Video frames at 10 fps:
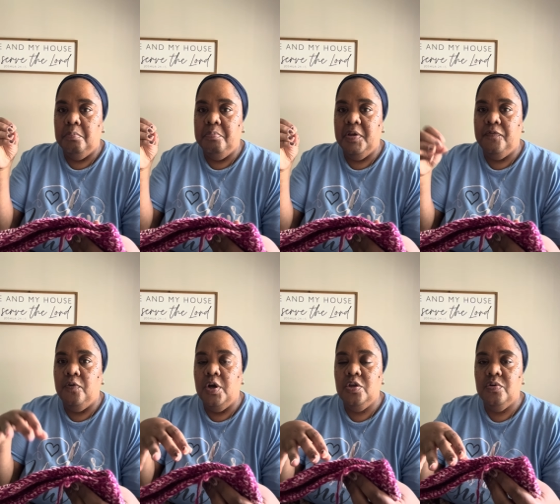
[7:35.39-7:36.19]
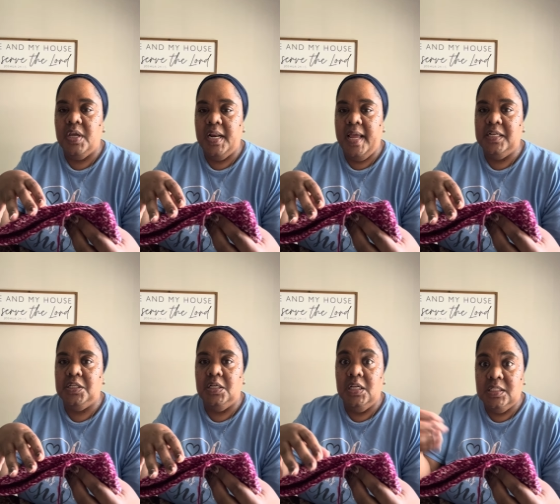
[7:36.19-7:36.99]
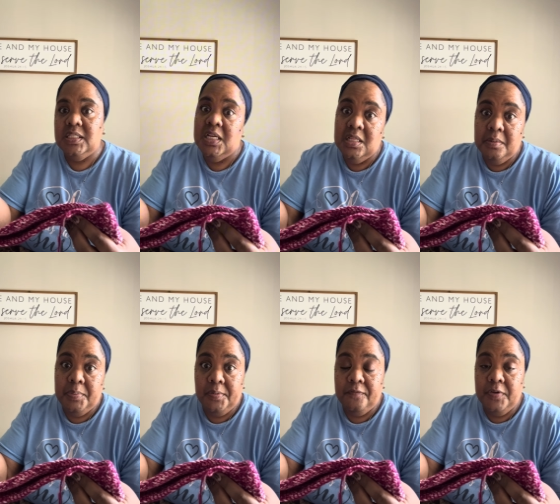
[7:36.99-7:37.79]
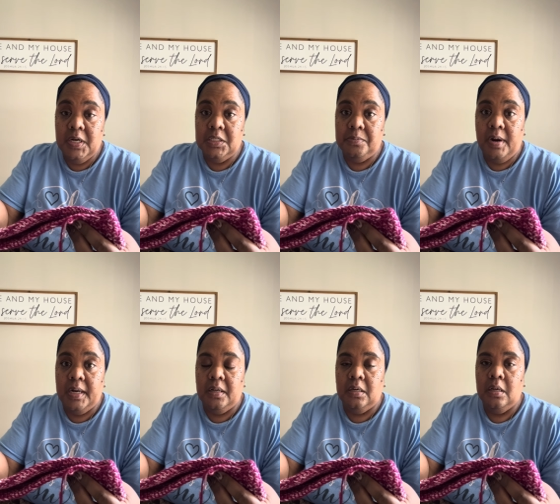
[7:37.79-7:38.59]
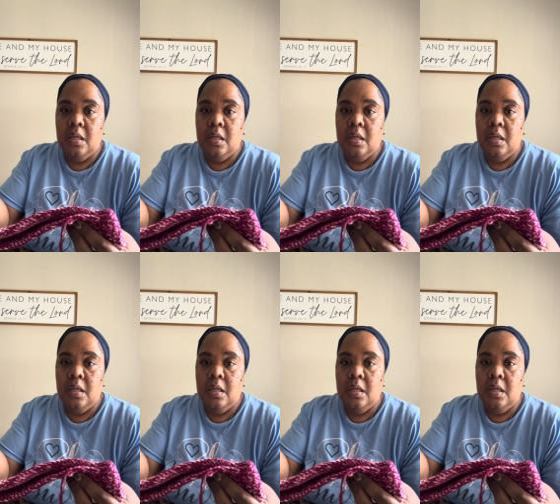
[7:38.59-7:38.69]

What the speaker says: before you can actually see the finished product.